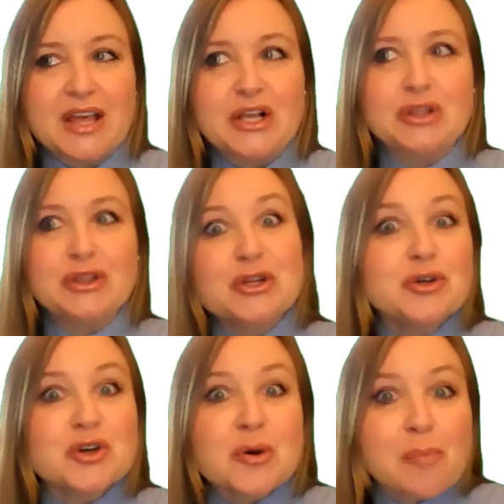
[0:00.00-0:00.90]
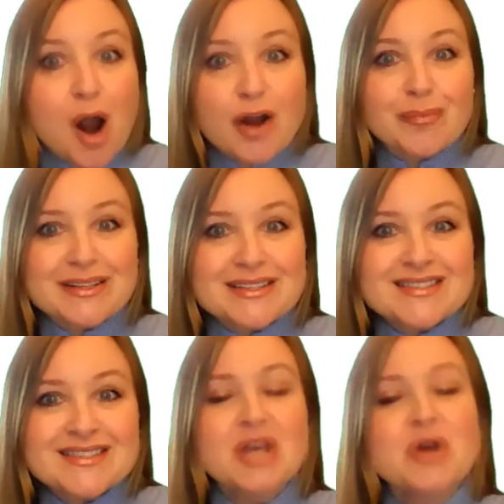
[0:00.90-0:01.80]
of like little
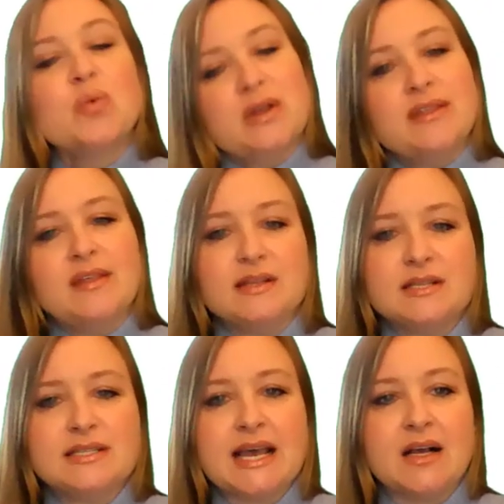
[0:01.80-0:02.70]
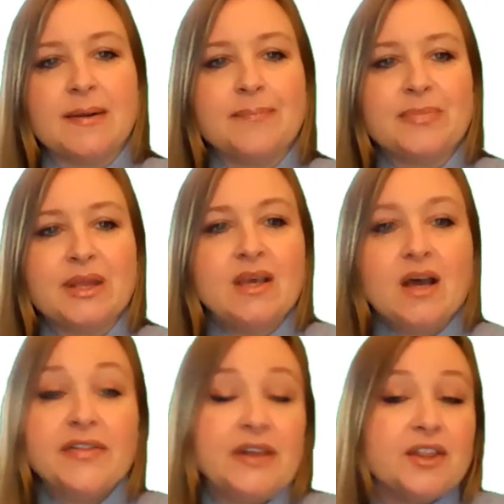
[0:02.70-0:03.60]
compartments within the cell.
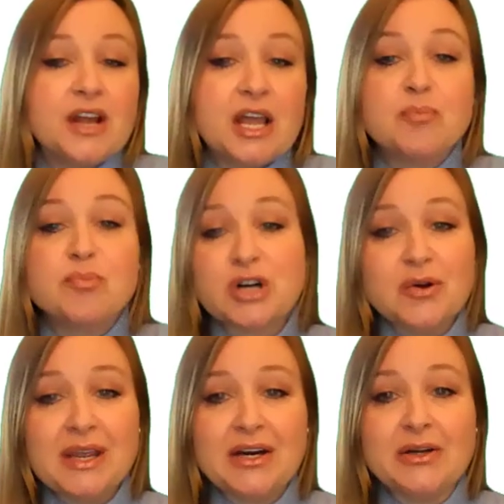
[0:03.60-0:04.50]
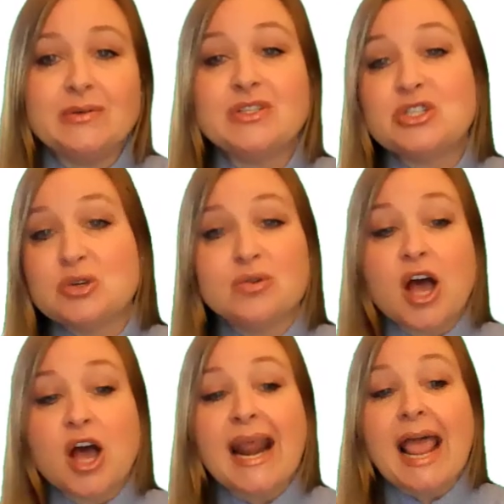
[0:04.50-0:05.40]
On the other hand, prokaryotes do
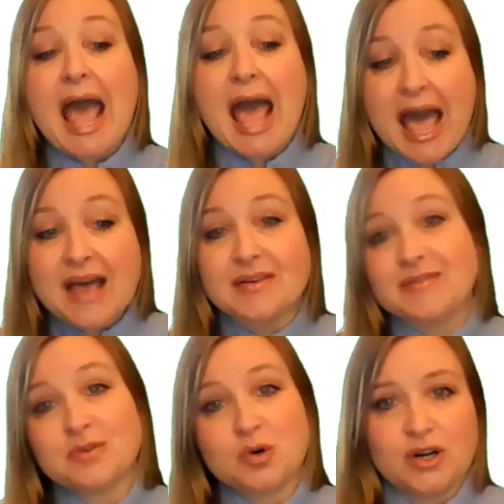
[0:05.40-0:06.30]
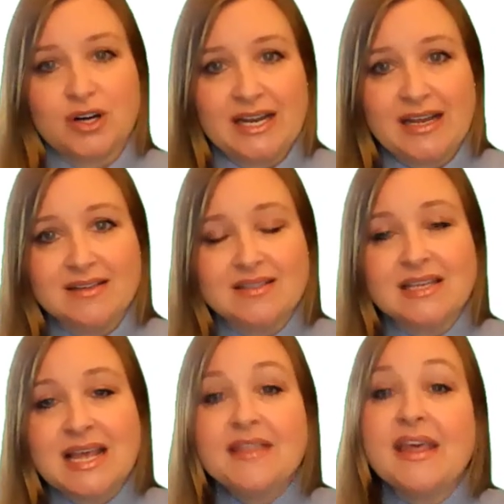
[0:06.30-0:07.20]
not have
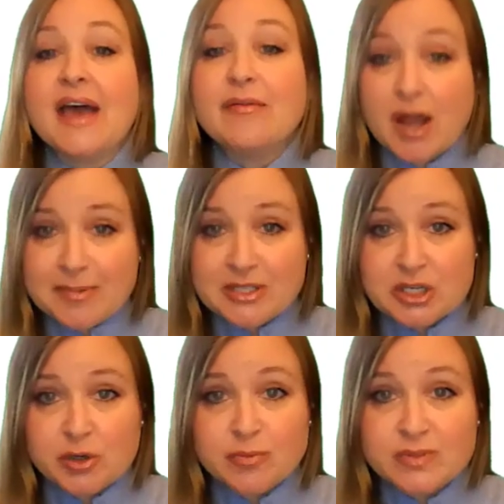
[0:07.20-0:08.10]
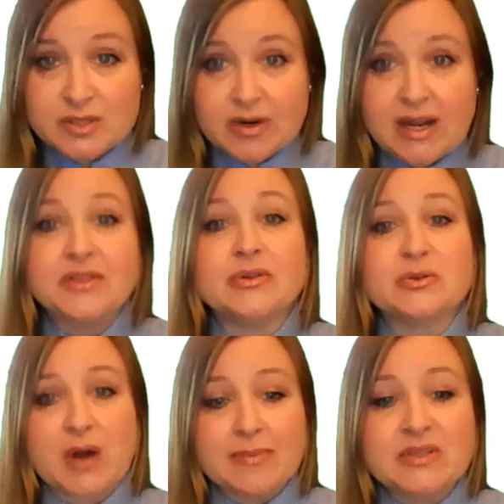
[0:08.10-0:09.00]
organelles. They have ribosomes, right?
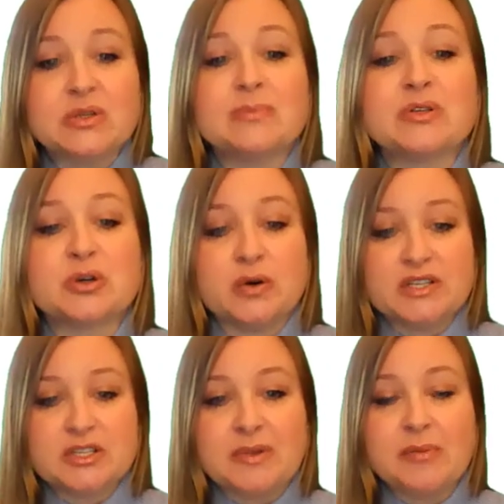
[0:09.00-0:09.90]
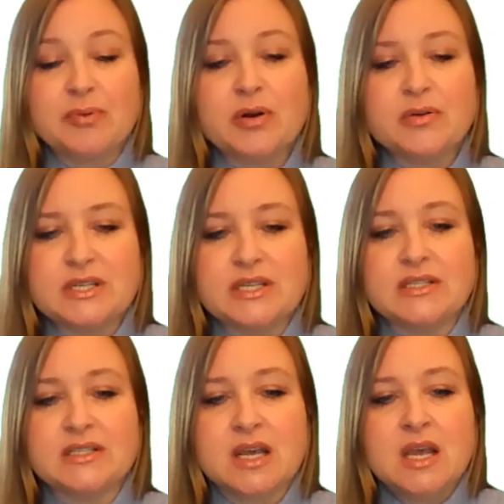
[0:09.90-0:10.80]
Those ribosomes are going to make
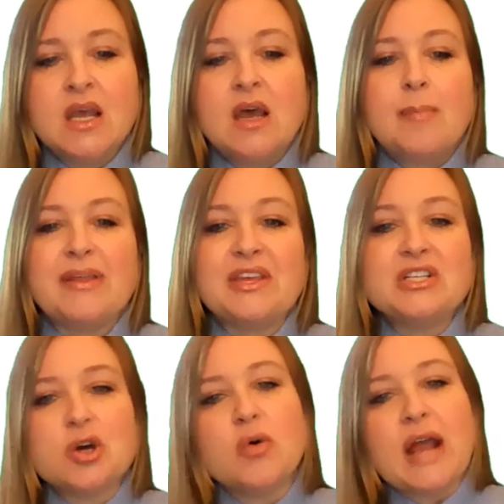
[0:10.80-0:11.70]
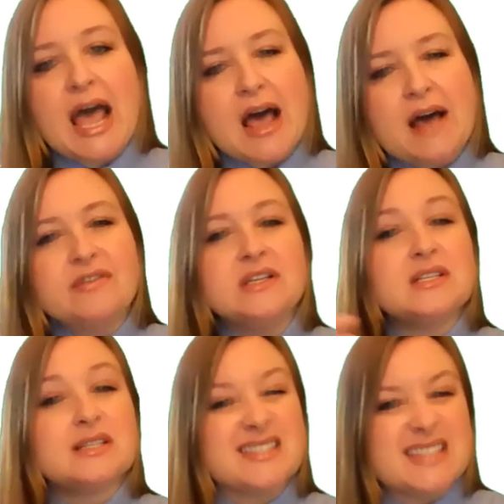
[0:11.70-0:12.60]
proteins, but they don't have
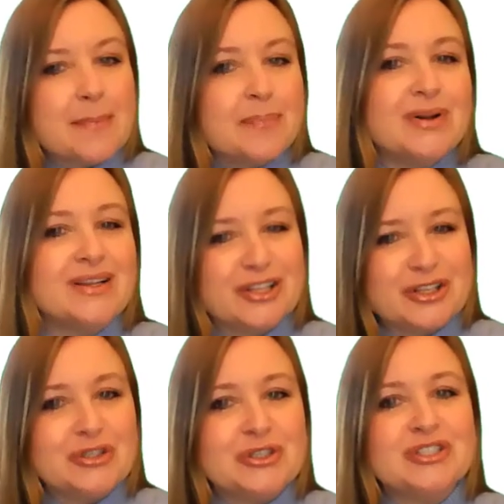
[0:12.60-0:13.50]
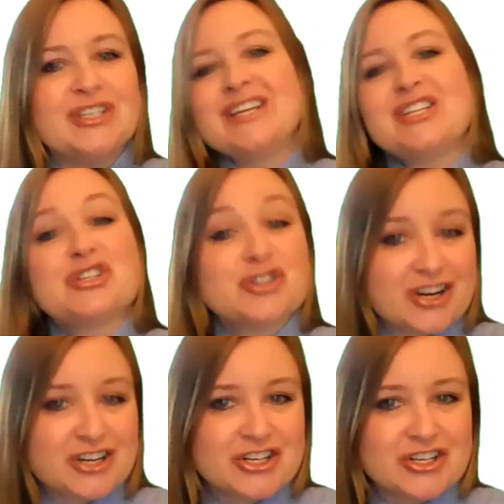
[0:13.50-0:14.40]
these separate little
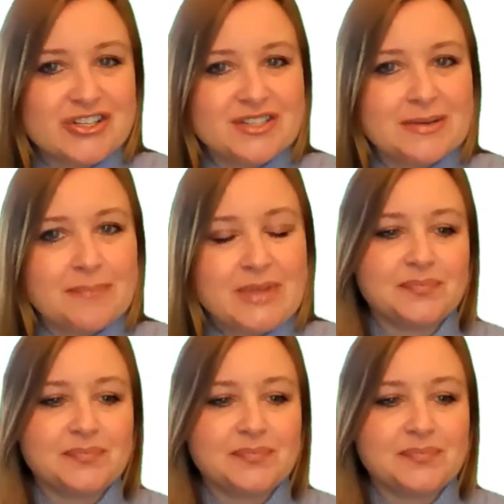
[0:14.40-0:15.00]
structures.